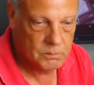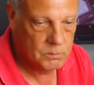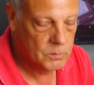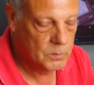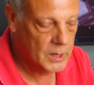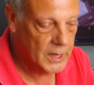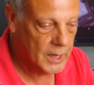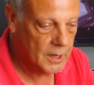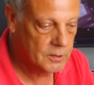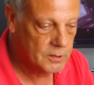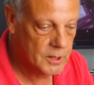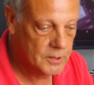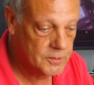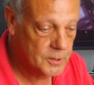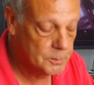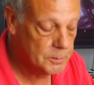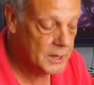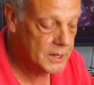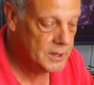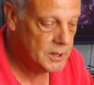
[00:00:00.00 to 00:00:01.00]

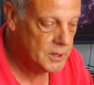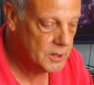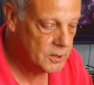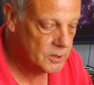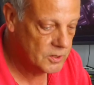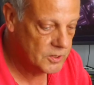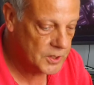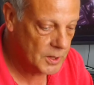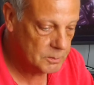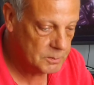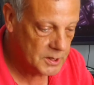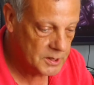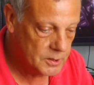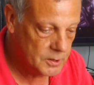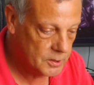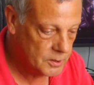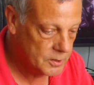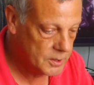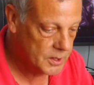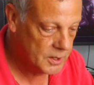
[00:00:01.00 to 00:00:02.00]
however many years I've been
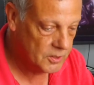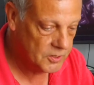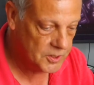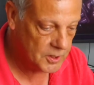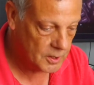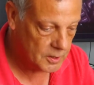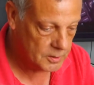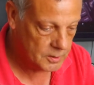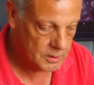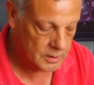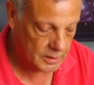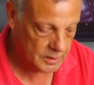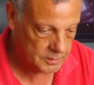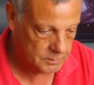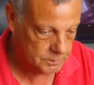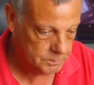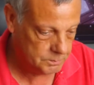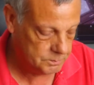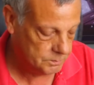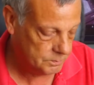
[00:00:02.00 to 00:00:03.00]
doing this,
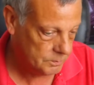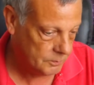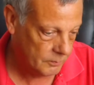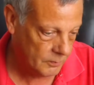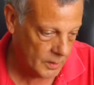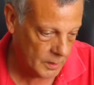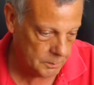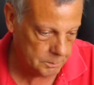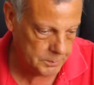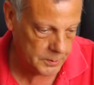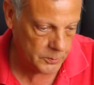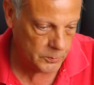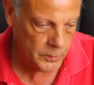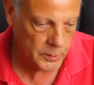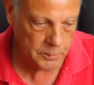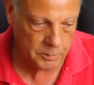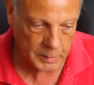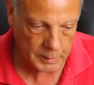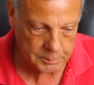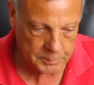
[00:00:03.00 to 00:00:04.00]
I've been
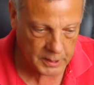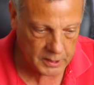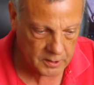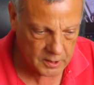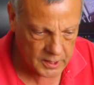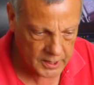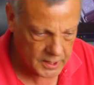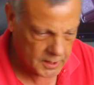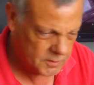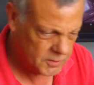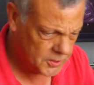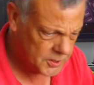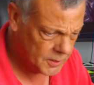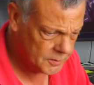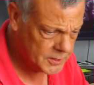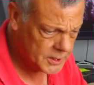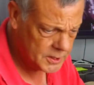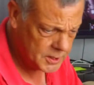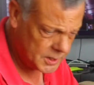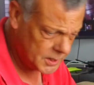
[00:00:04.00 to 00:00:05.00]
with my better half
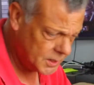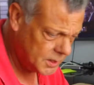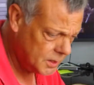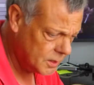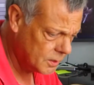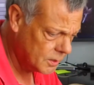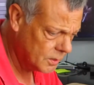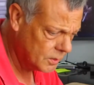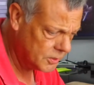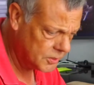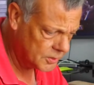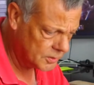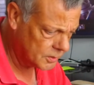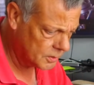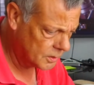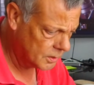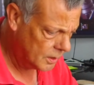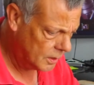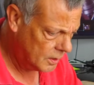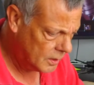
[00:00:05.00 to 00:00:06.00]
17 years,
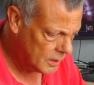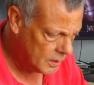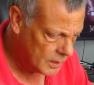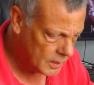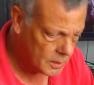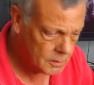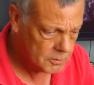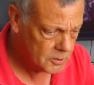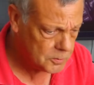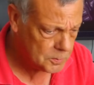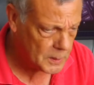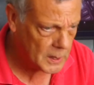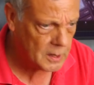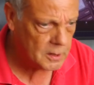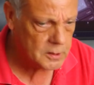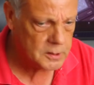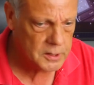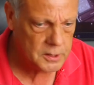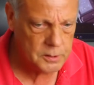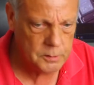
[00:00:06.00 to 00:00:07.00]
and I was
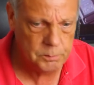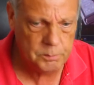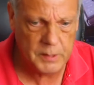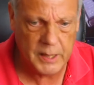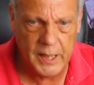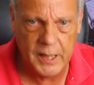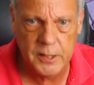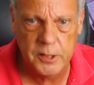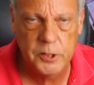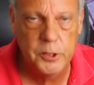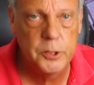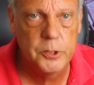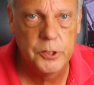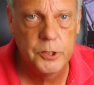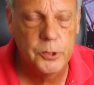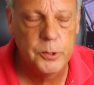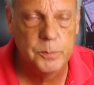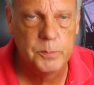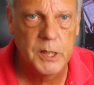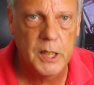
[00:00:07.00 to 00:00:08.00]
probably had a
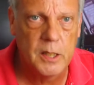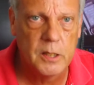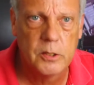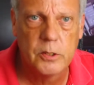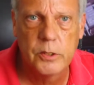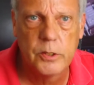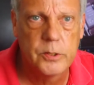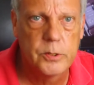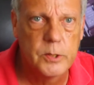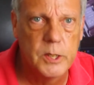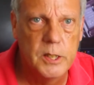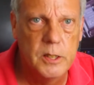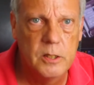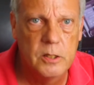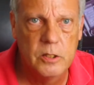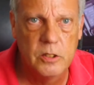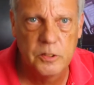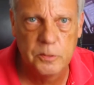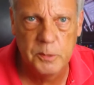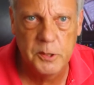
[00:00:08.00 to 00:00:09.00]
YouTube channel 3
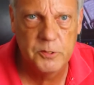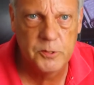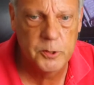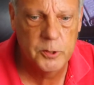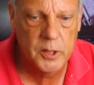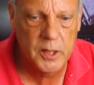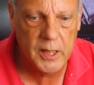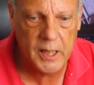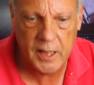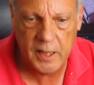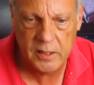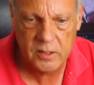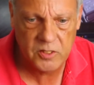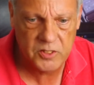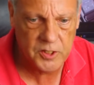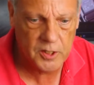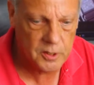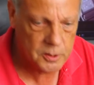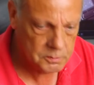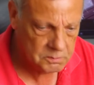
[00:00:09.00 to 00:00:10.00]
years before that,
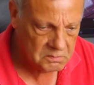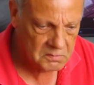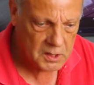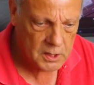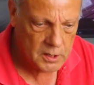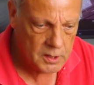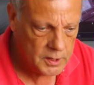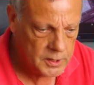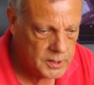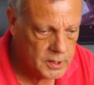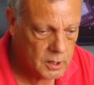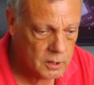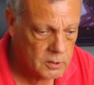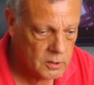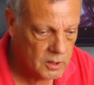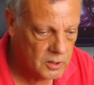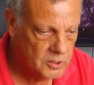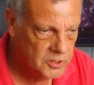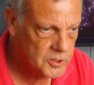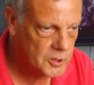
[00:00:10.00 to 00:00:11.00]
so,
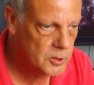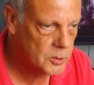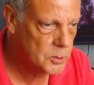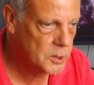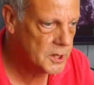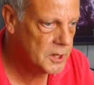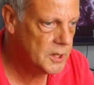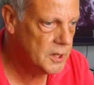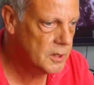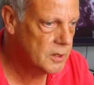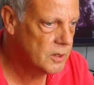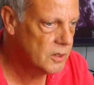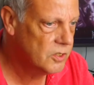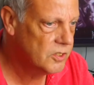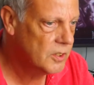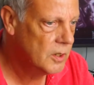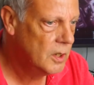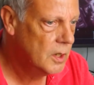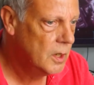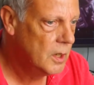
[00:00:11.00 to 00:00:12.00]
close to 20 years.
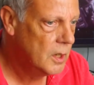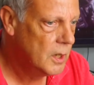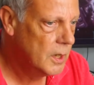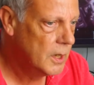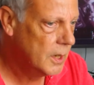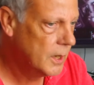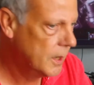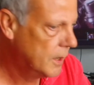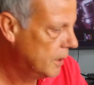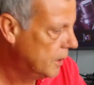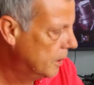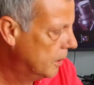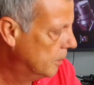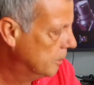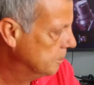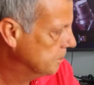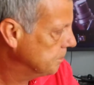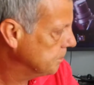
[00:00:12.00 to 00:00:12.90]
I